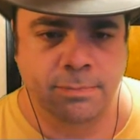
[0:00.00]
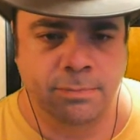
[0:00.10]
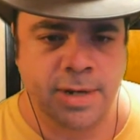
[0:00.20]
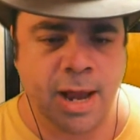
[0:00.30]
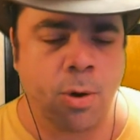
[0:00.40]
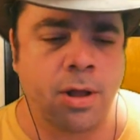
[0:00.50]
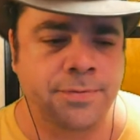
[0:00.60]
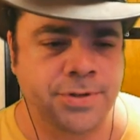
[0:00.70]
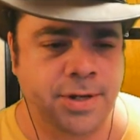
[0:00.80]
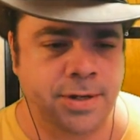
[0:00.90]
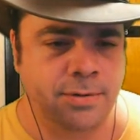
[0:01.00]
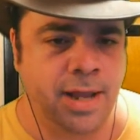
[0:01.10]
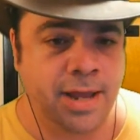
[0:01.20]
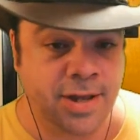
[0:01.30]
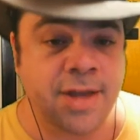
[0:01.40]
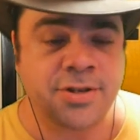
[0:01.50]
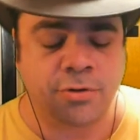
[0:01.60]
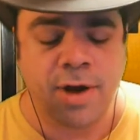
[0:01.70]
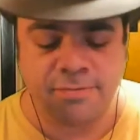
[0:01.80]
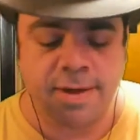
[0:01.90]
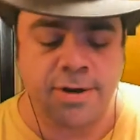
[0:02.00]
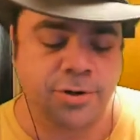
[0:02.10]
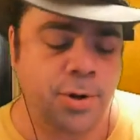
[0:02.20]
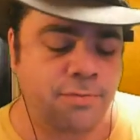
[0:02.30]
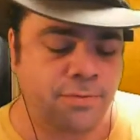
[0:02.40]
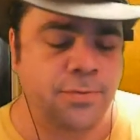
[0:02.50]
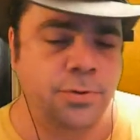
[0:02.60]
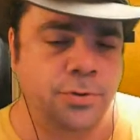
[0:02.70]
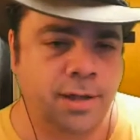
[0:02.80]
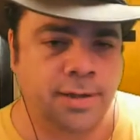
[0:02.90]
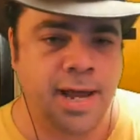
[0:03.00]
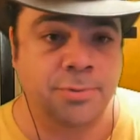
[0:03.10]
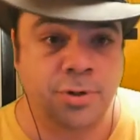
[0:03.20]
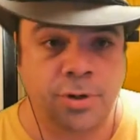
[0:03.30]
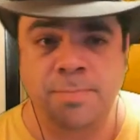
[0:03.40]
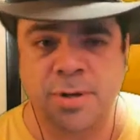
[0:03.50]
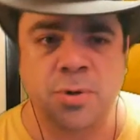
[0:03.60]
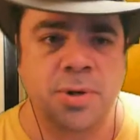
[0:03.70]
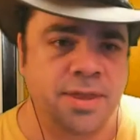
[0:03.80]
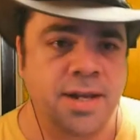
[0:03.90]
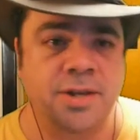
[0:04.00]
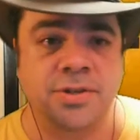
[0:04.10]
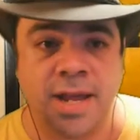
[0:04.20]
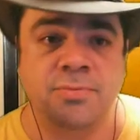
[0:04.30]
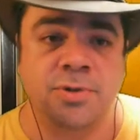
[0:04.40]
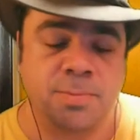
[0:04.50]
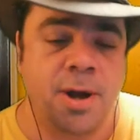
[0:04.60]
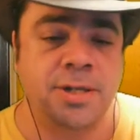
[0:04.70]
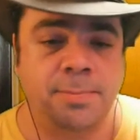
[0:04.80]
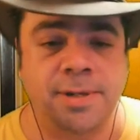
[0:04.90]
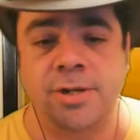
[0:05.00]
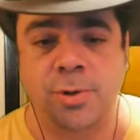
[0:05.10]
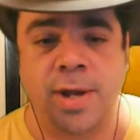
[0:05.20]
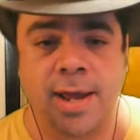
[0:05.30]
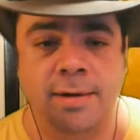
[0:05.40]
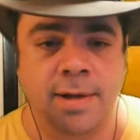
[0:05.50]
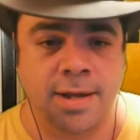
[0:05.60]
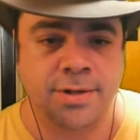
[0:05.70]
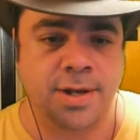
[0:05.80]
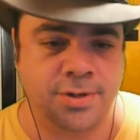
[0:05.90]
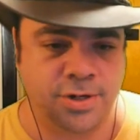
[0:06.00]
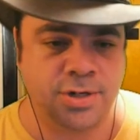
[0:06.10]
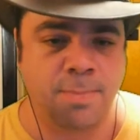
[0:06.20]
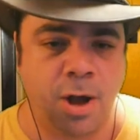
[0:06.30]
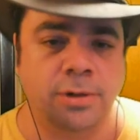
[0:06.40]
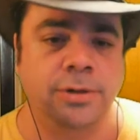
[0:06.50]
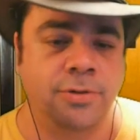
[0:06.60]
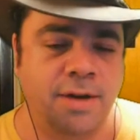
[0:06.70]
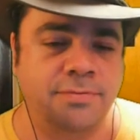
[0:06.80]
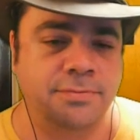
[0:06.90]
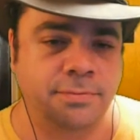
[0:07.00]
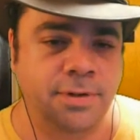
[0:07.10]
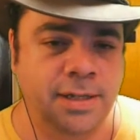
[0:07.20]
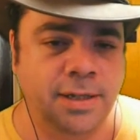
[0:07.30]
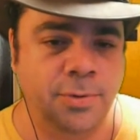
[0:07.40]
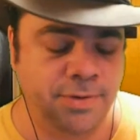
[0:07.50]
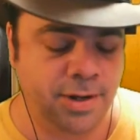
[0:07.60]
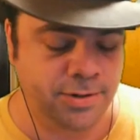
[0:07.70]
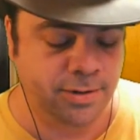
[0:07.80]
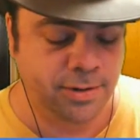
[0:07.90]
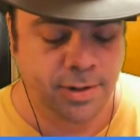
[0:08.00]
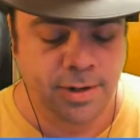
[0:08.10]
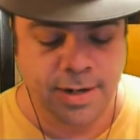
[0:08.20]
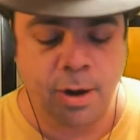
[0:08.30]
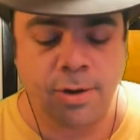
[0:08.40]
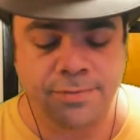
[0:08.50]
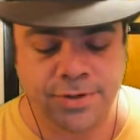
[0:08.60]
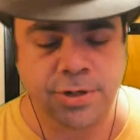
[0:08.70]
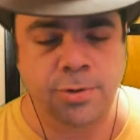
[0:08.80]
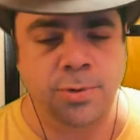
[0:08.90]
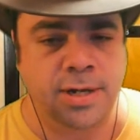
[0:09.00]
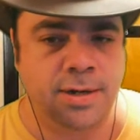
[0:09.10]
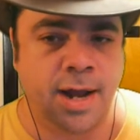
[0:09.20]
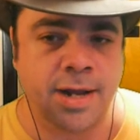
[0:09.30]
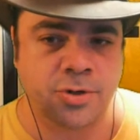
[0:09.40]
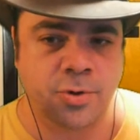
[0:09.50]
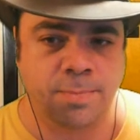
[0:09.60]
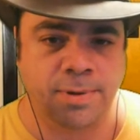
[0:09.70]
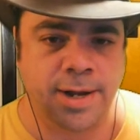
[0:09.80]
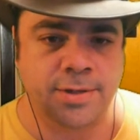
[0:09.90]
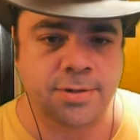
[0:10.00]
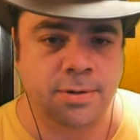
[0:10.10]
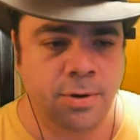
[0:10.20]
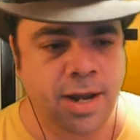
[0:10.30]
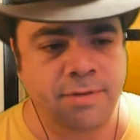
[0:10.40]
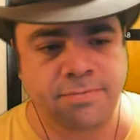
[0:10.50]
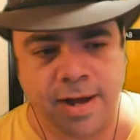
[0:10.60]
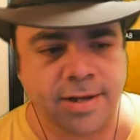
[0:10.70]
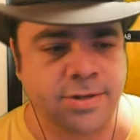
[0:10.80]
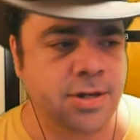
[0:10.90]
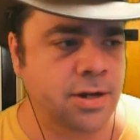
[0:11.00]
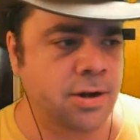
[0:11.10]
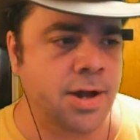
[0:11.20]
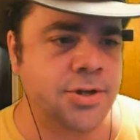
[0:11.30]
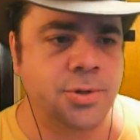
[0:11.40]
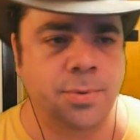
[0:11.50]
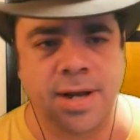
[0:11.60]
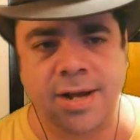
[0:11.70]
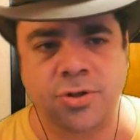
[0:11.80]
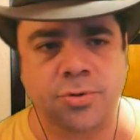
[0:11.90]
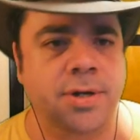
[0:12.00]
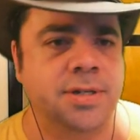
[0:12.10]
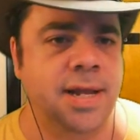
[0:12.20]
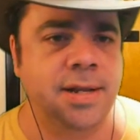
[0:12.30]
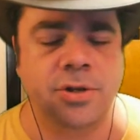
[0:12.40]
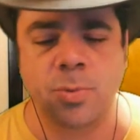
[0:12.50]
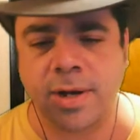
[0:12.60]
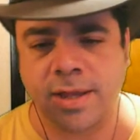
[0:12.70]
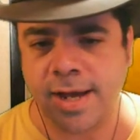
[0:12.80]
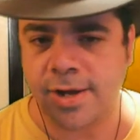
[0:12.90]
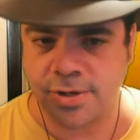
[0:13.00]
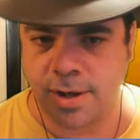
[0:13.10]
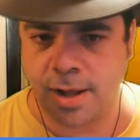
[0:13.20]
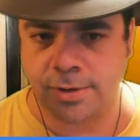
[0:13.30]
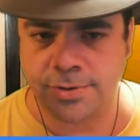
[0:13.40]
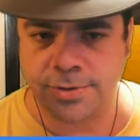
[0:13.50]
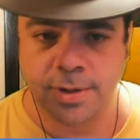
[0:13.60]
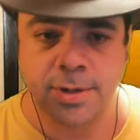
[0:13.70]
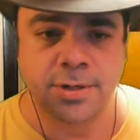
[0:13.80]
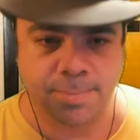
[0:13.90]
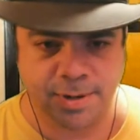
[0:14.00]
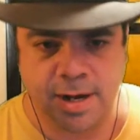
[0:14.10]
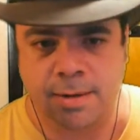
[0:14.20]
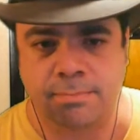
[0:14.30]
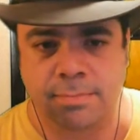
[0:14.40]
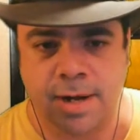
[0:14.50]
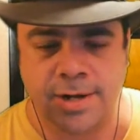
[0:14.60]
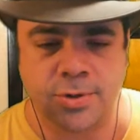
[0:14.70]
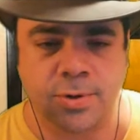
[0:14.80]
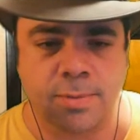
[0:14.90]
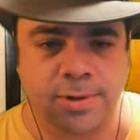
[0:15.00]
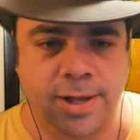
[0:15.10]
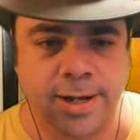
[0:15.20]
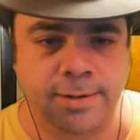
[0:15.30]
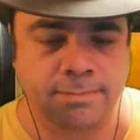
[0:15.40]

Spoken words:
Now all of a sudden, as a craft vendor, you have a food grade lab. So you've been doing things as responsibly as you can as a smaller craft liquid vendor. Now all of a sudden you need ISO compliance. Okay, fine. It's going to cost you an extra $10,000 to $20,000 to become ISO compliant.